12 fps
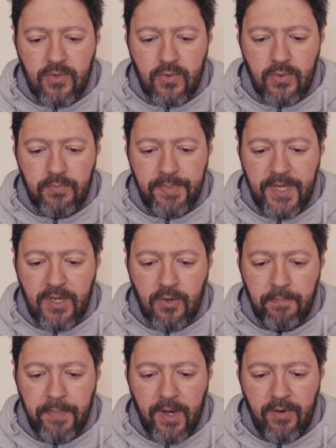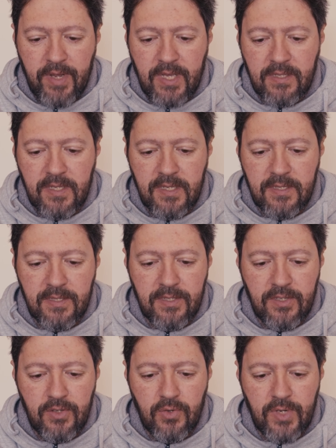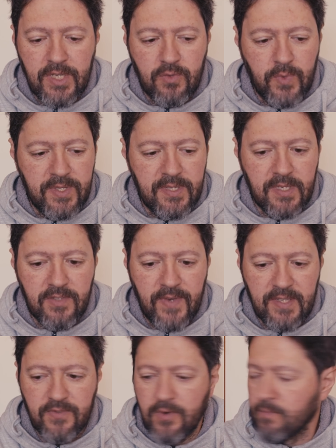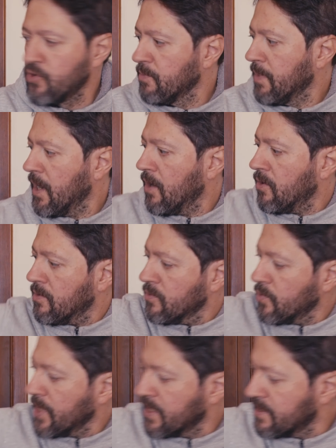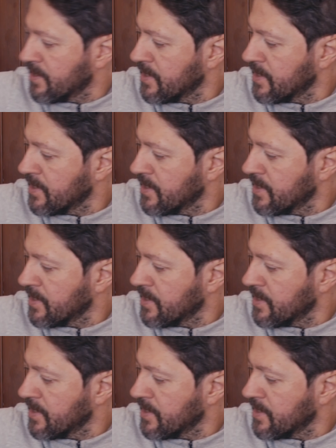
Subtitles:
to be comparing this unit with 6 fans from Jebo with